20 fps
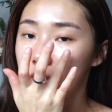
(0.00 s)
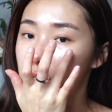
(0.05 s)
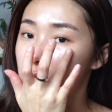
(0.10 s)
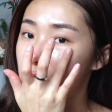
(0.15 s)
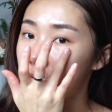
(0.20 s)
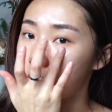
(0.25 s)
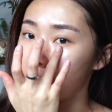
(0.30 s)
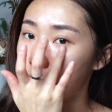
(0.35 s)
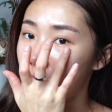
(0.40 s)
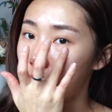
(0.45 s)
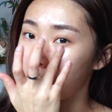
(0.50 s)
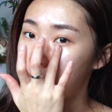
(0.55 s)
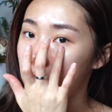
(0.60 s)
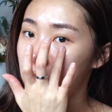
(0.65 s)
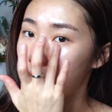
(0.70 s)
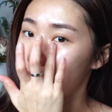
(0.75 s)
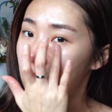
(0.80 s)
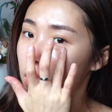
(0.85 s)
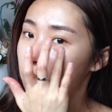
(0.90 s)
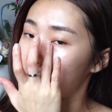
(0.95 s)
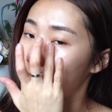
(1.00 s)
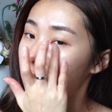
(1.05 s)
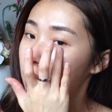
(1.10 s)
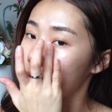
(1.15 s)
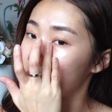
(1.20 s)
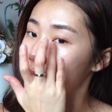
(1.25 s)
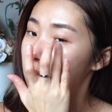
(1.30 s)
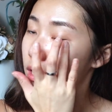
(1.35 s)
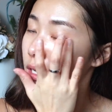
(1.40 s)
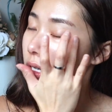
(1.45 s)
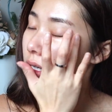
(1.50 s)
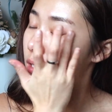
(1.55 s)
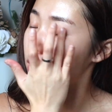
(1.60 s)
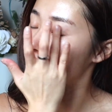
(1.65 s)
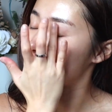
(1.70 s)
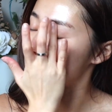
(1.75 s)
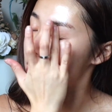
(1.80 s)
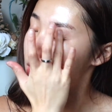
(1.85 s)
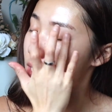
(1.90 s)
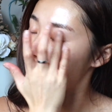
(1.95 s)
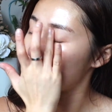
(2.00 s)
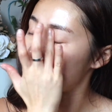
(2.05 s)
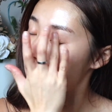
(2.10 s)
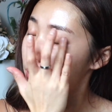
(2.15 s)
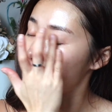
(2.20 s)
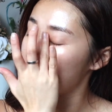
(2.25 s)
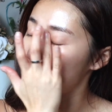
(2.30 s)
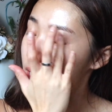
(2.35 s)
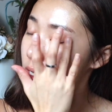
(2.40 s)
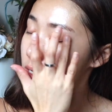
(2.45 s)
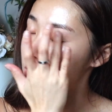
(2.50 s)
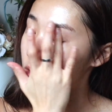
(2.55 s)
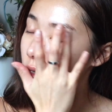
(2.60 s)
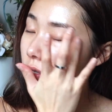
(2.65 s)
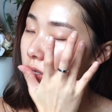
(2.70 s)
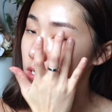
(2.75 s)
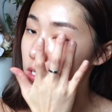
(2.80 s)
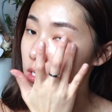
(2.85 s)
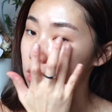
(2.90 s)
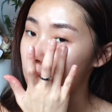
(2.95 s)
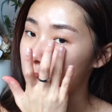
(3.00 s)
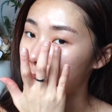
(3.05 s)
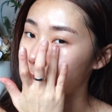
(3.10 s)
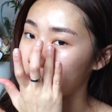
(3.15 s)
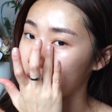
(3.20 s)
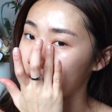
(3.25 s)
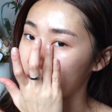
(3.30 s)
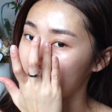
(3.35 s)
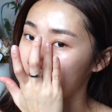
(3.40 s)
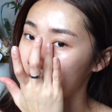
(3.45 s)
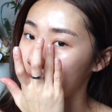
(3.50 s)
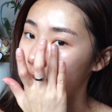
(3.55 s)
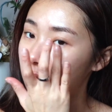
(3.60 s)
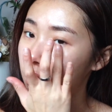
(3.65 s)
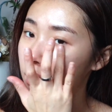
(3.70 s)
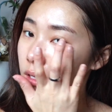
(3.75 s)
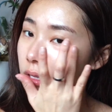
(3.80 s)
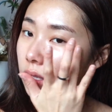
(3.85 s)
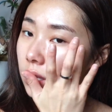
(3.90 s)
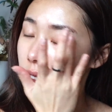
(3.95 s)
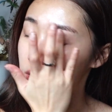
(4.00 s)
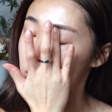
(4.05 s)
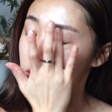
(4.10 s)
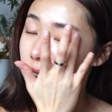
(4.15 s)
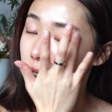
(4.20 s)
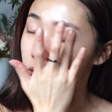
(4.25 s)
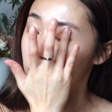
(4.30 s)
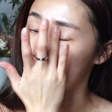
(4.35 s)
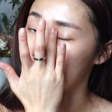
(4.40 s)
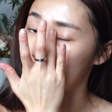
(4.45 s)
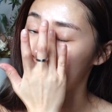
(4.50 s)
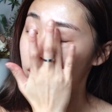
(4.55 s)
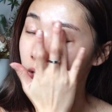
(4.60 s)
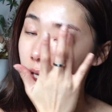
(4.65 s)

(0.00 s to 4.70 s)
So you can apply it thicker as an eye mask or just apply it thinner as a